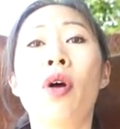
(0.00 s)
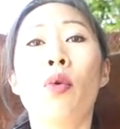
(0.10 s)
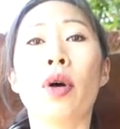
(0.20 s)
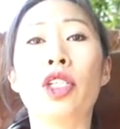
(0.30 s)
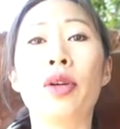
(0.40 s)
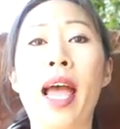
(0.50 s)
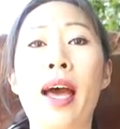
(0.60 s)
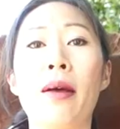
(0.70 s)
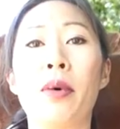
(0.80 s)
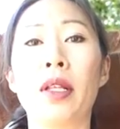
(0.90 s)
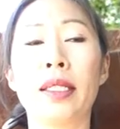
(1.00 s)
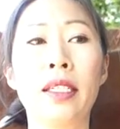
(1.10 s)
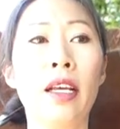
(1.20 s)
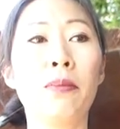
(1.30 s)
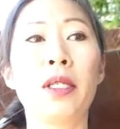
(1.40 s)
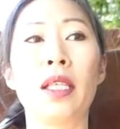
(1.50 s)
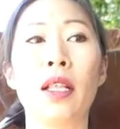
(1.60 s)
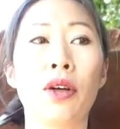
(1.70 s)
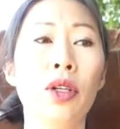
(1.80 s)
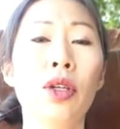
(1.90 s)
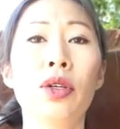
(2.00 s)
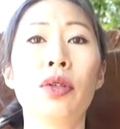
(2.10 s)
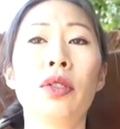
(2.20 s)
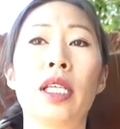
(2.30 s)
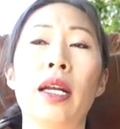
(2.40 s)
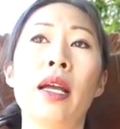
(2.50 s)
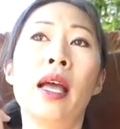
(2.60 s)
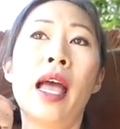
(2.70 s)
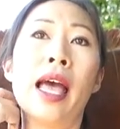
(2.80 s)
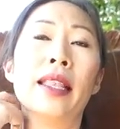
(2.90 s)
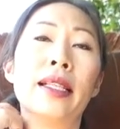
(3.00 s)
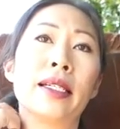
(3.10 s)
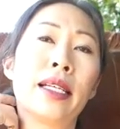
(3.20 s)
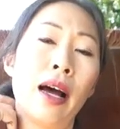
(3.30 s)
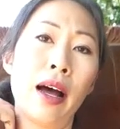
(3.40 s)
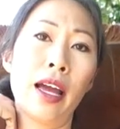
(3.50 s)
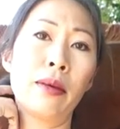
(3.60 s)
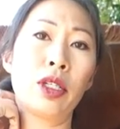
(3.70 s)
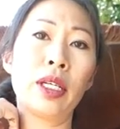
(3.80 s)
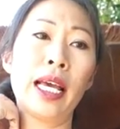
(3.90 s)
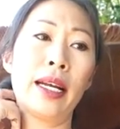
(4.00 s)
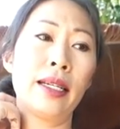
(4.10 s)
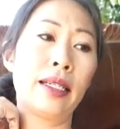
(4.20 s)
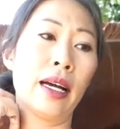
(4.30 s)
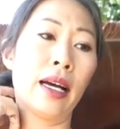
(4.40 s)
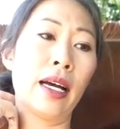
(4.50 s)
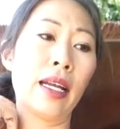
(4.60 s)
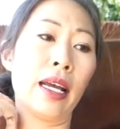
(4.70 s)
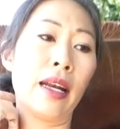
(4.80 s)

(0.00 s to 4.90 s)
once you add up all the tips and the glues and then the time to get it done,